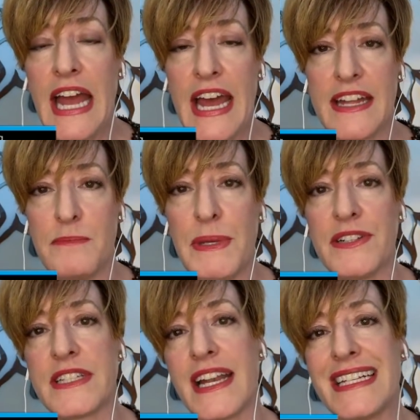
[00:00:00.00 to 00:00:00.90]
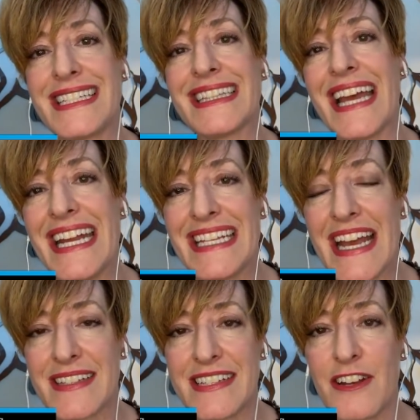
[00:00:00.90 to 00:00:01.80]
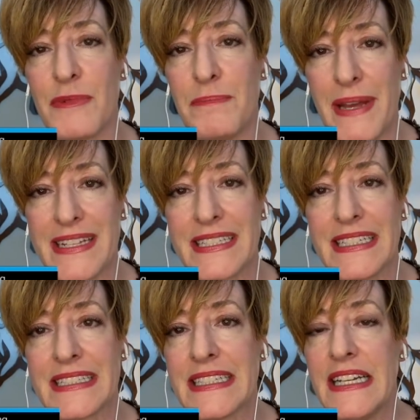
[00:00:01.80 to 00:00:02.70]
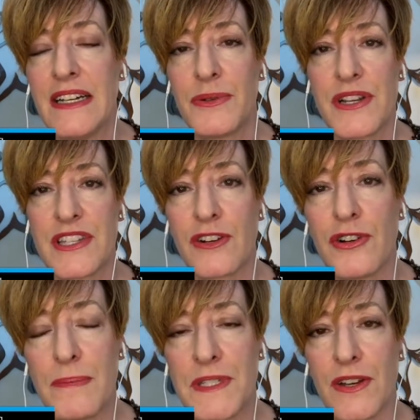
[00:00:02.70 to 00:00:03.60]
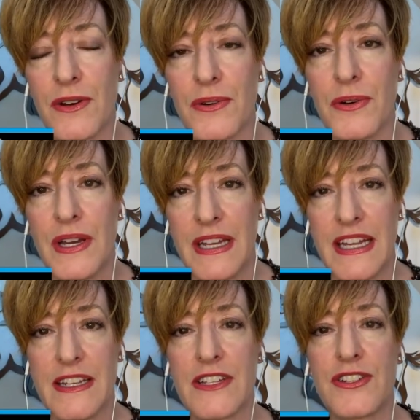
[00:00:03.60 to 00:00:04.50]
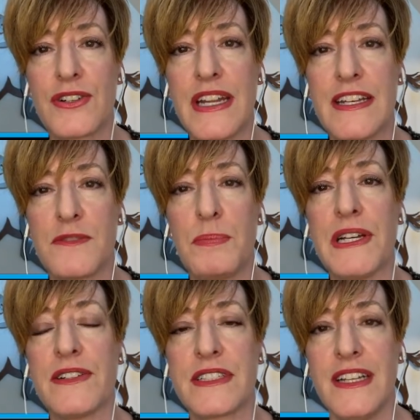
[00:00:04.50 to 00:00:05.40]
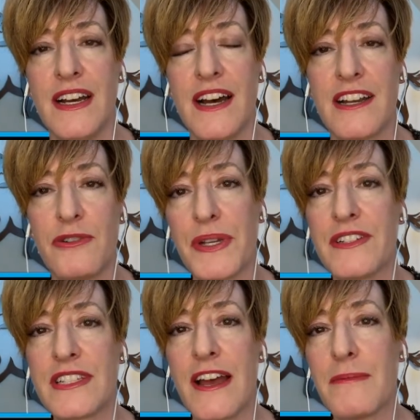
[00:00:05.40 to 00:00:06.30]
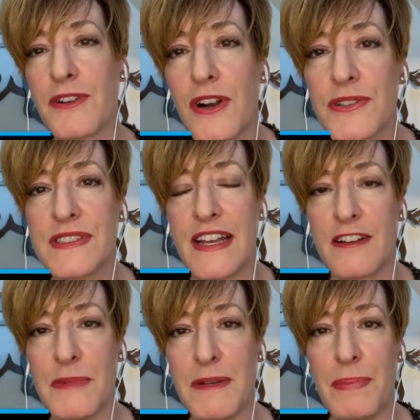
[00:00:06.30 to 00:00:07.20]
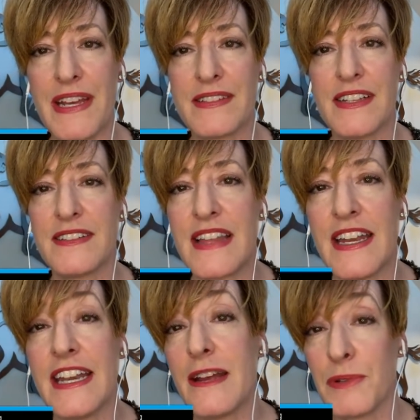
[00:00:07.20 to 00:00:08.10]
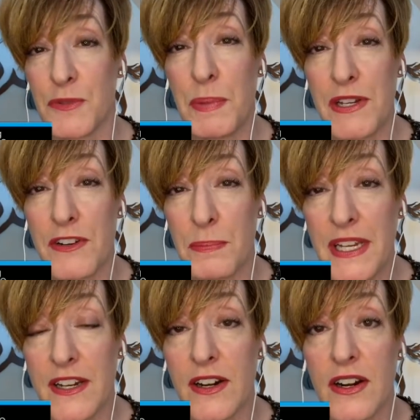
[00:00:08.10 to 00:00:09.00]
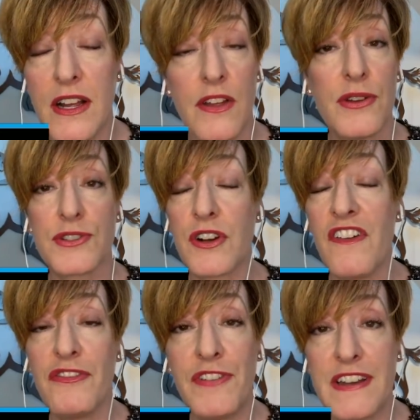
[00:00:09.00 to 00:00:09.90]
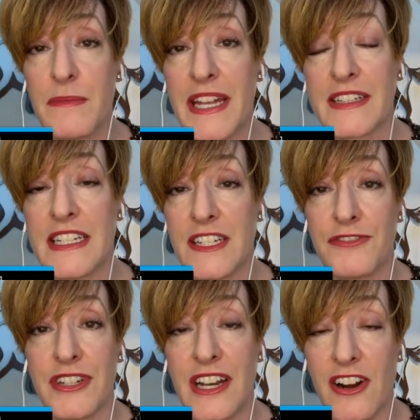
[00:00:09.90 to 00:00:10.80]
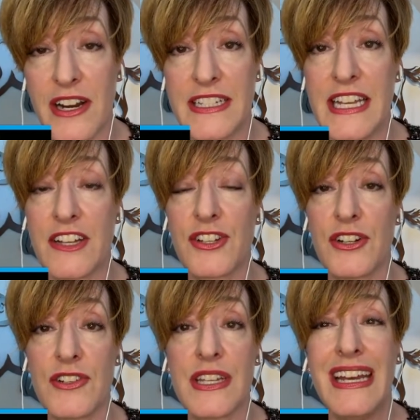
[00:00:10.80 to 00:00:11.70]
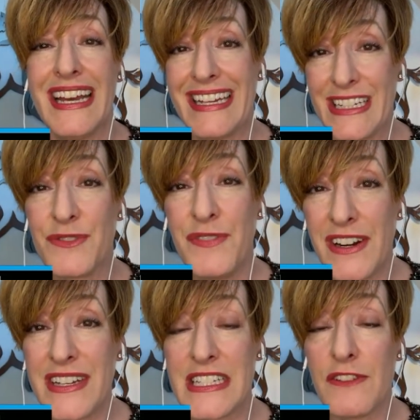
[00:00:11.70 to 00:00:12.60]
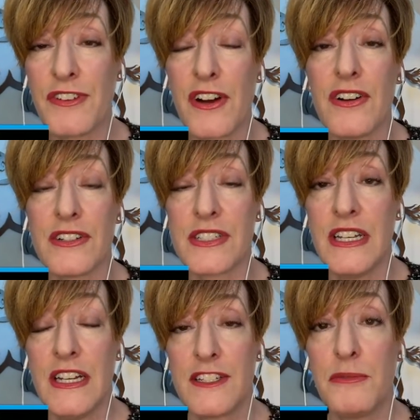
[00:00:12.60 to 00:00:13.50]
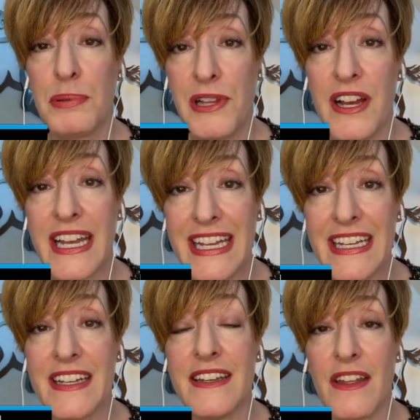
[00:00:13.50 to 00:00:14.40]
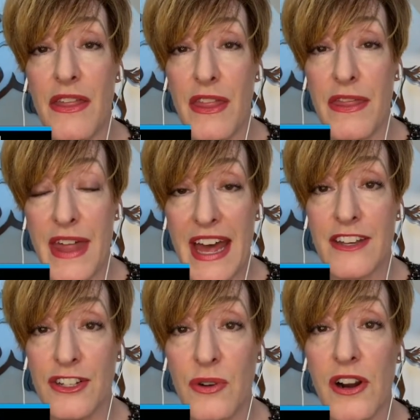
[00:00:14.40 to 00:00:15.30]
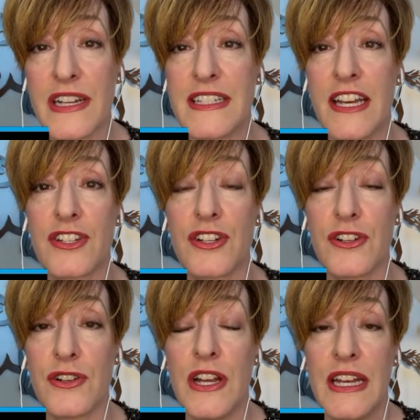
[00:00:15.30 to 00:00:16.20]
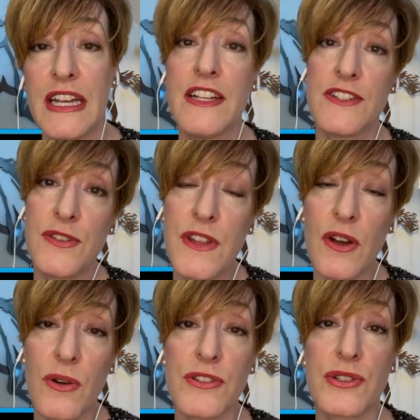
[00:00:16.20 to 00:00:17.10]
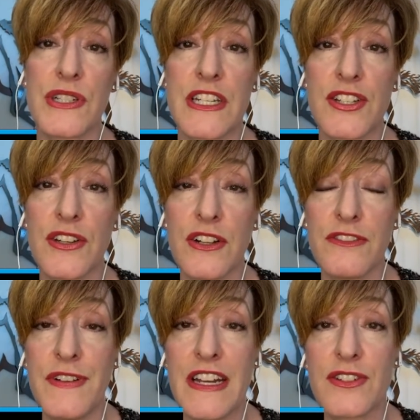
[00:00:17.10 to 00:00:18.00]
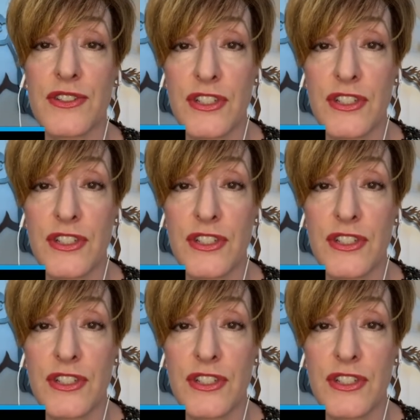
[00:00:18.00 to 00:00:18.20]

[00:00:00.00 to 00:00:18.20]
and built on a delayed net settlement basis, whereas the crypto industry is built on a real-time gross settlement basis that enables peer-to-peer. Those are fundamentally different architectures, and it is very difficult to plug in that new architecture into the old traditional financial